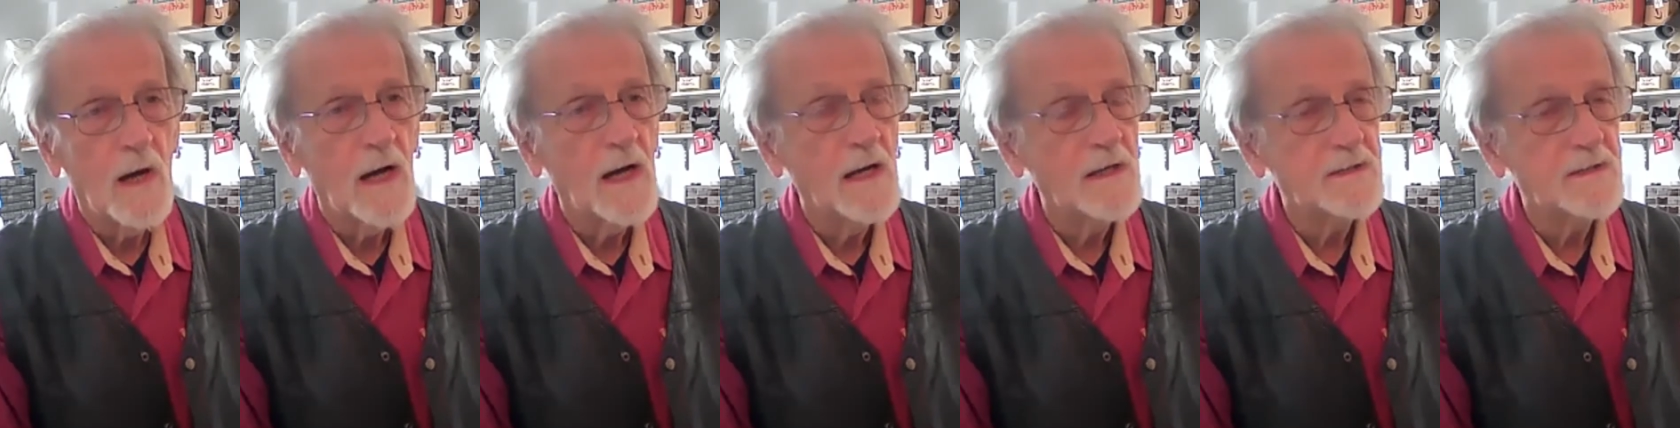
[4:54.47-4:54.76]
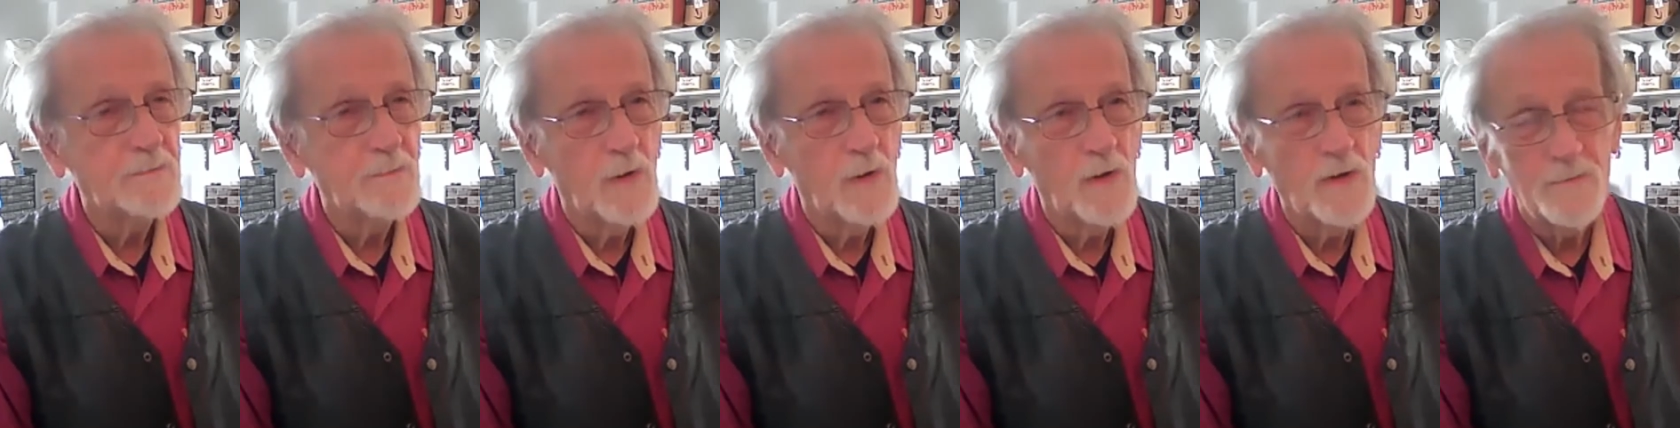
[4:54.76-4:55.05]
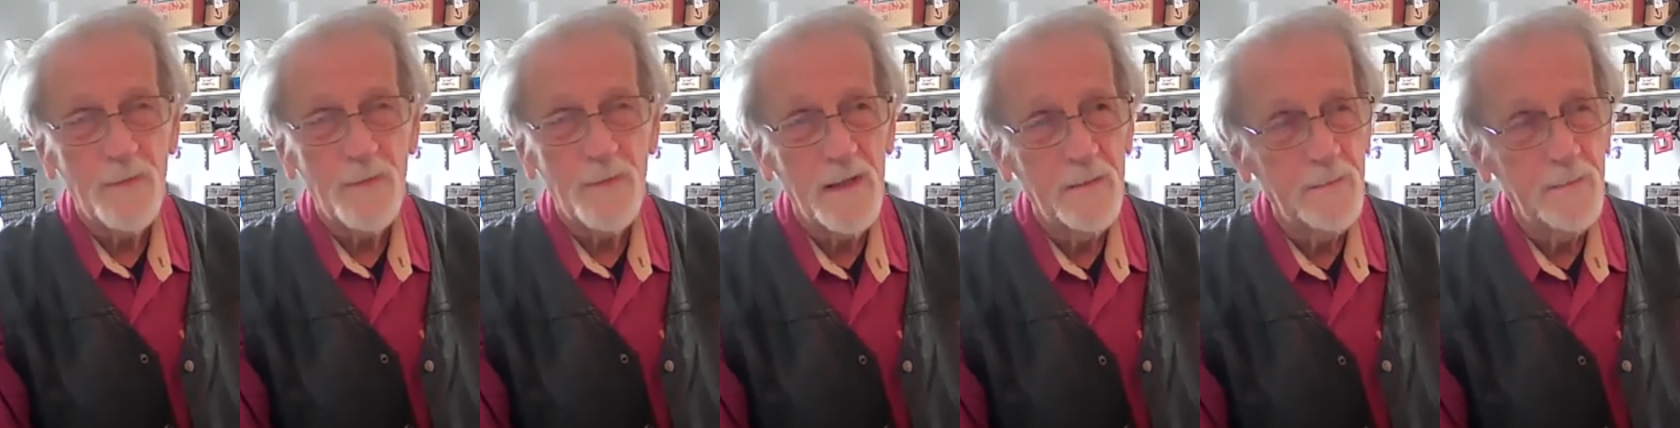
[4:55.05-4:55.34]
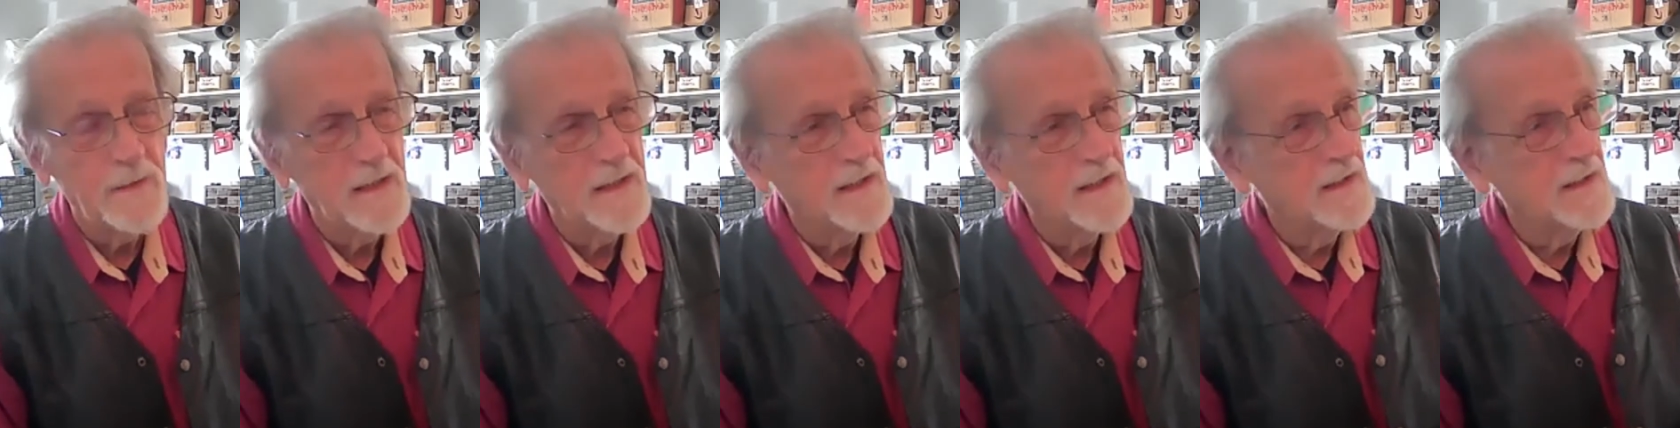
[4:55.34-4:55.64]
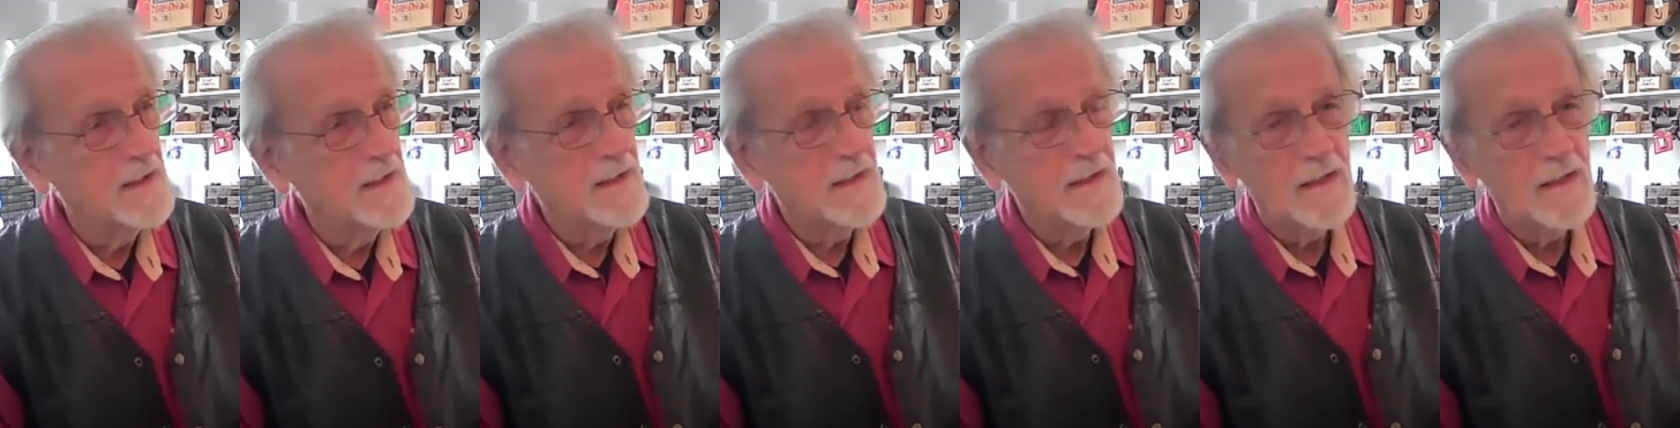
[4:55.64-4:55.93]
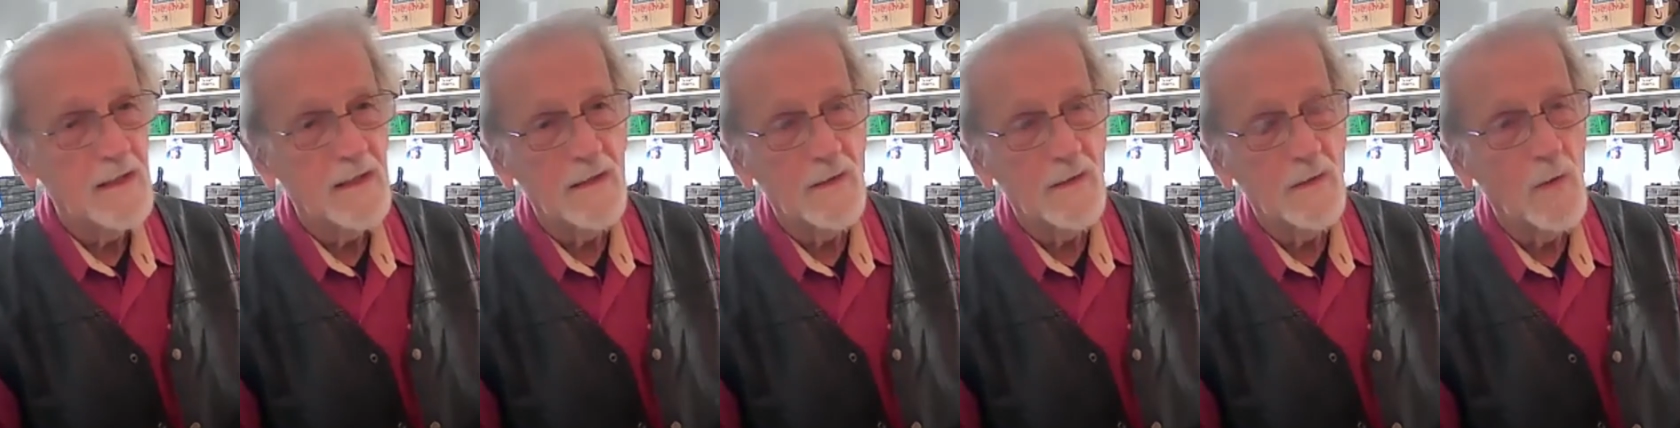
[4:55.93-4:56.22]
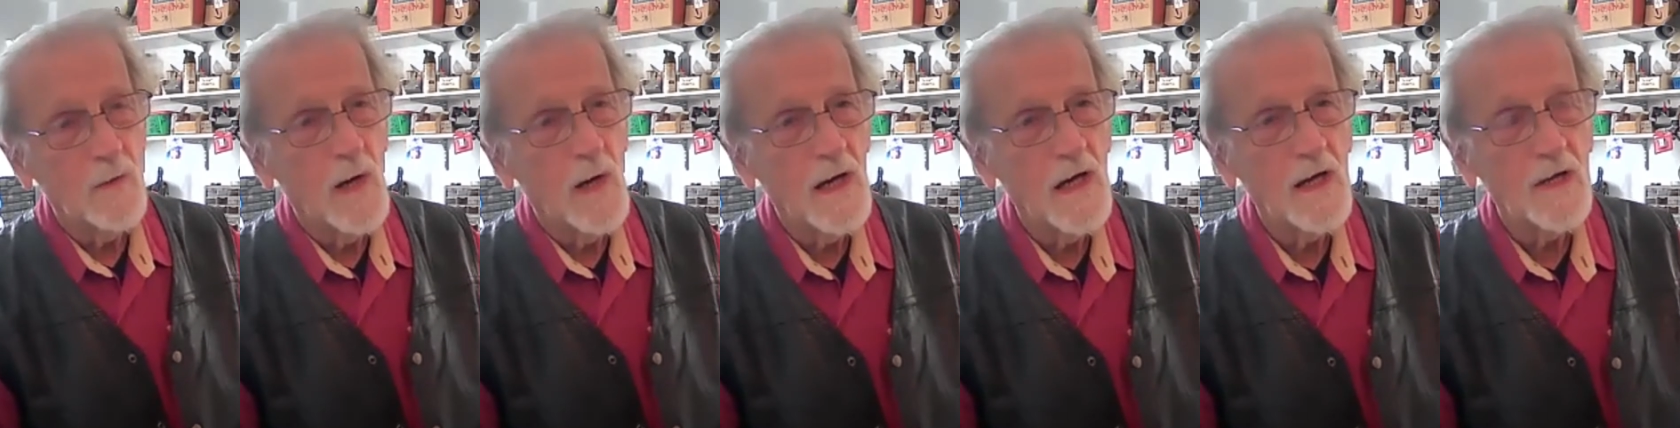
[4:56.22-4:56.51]
I suppose maybe
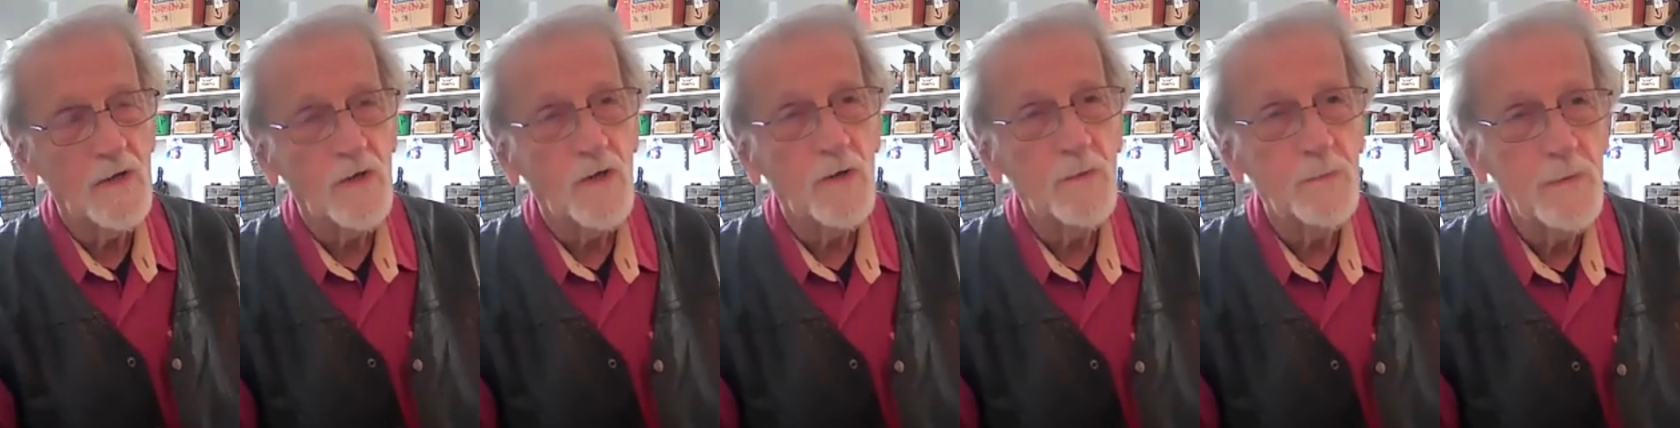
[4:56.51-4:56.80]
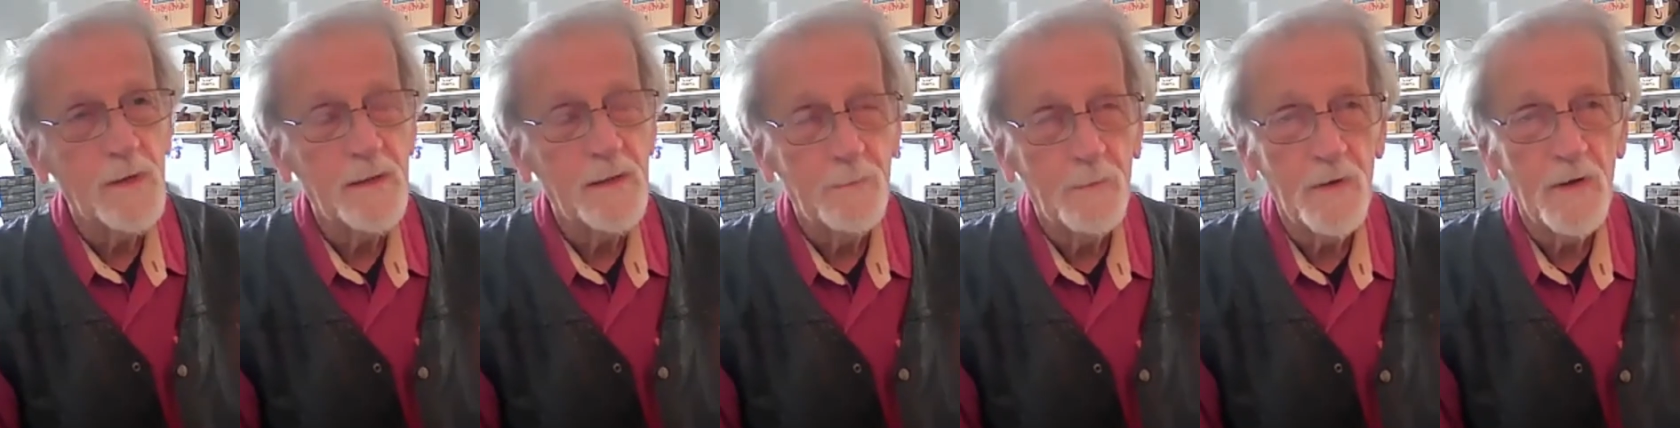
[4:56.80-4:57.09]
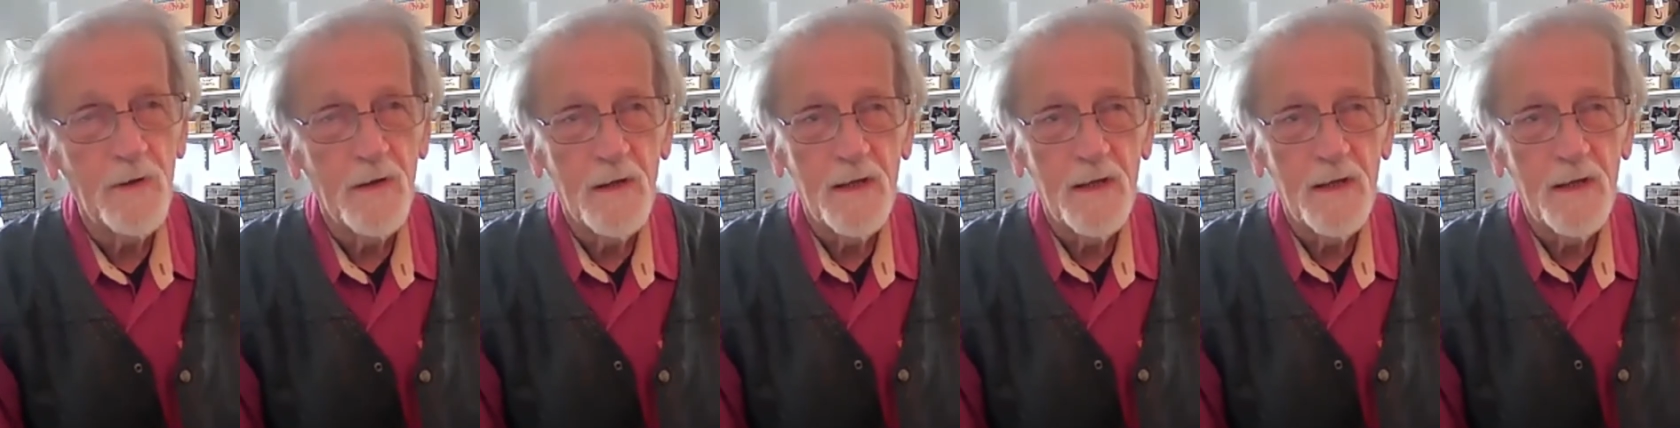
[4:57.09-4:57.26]
100 people.